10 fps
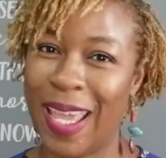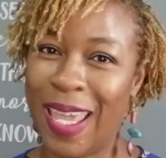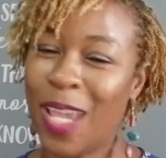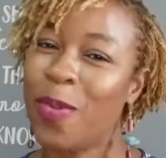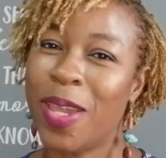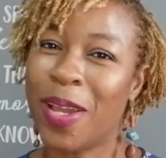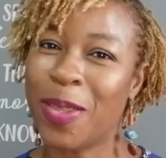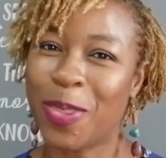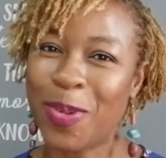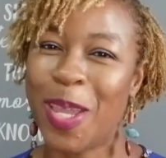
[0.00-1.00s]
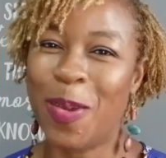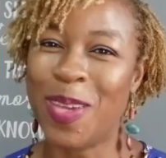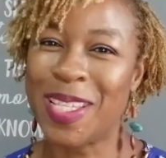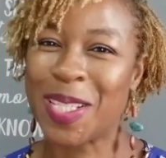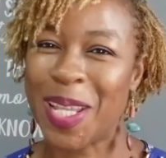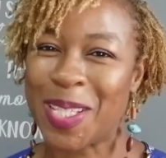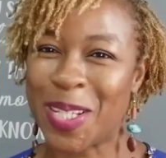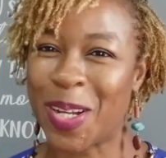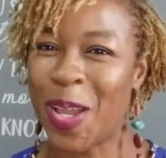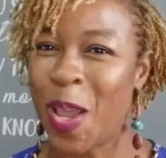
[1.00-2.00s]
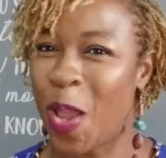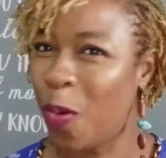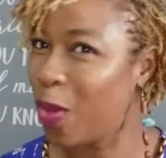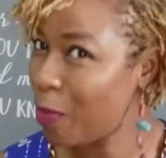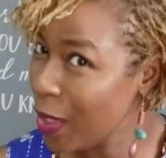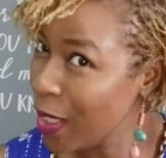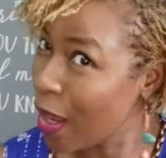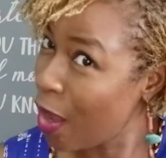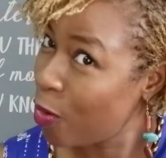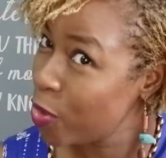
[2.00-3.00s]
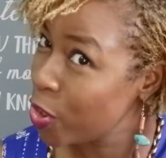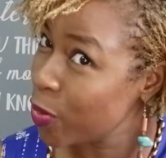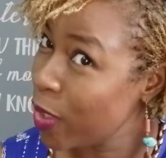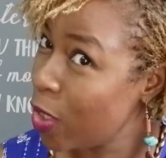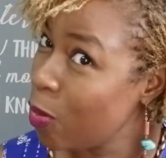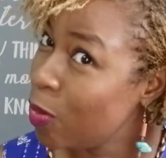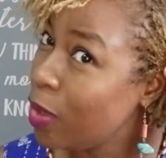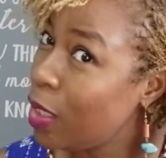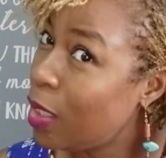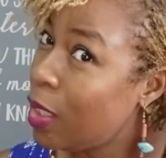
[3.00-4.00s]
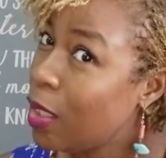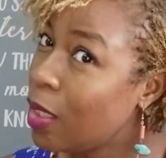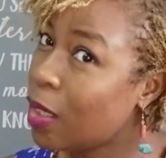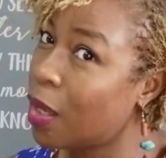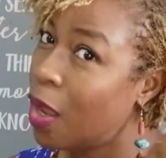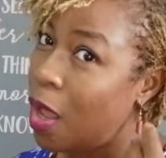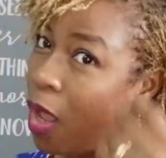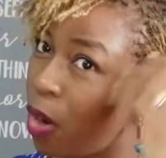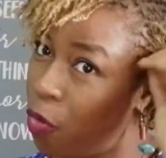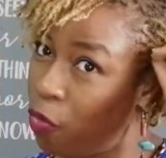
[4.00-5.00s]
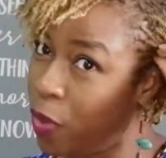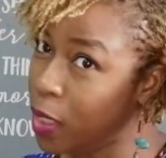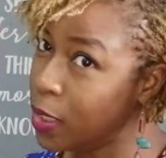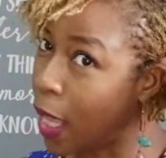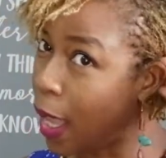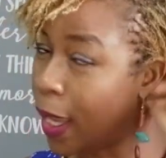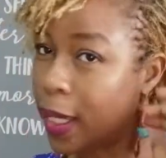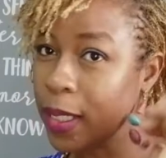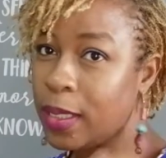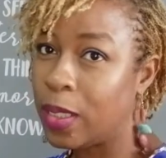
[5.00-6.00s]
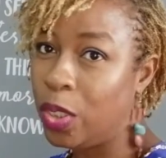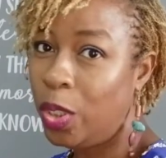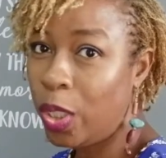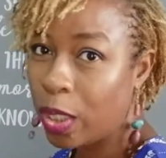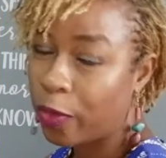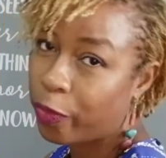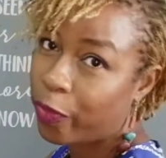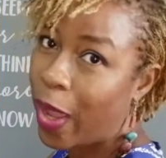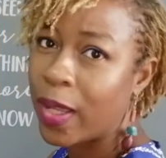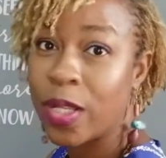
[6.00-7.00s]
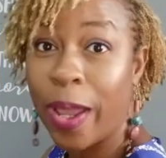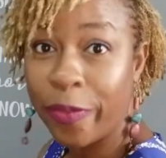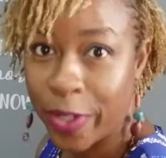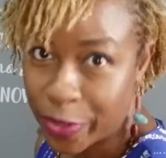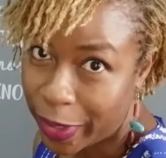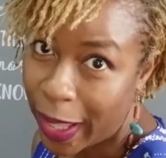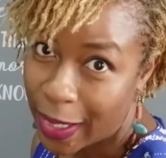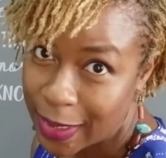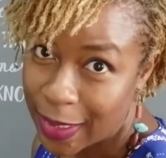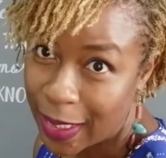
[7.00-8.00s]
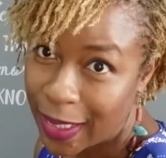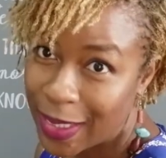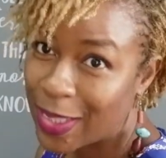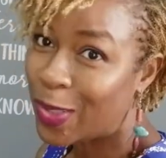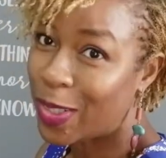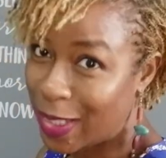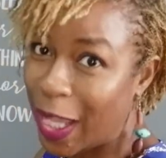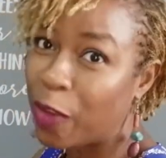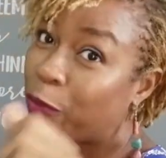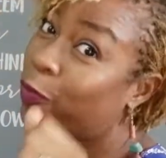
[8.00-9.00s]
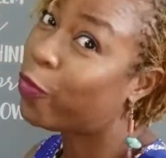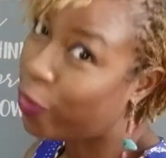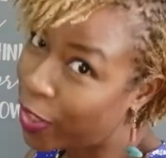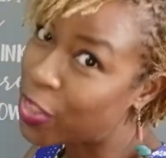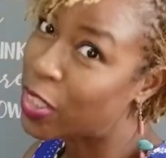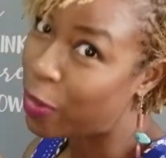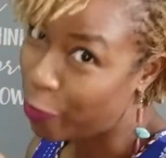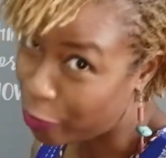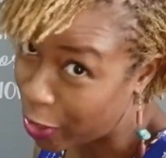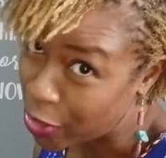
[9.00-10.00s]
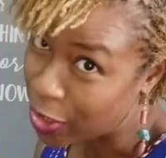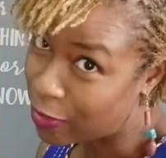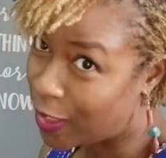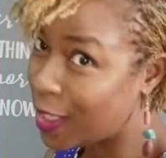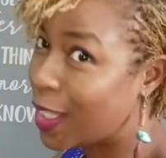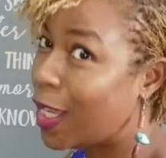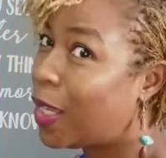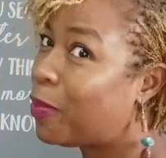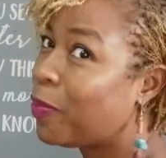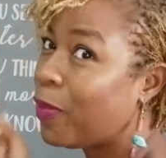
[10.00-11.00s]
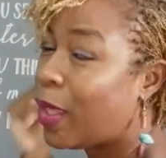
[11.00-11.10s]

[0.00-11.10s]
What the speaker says: here we are, 3 weeks later, with me now showing you the retied look. I finished it last night, so it's like freshly retied.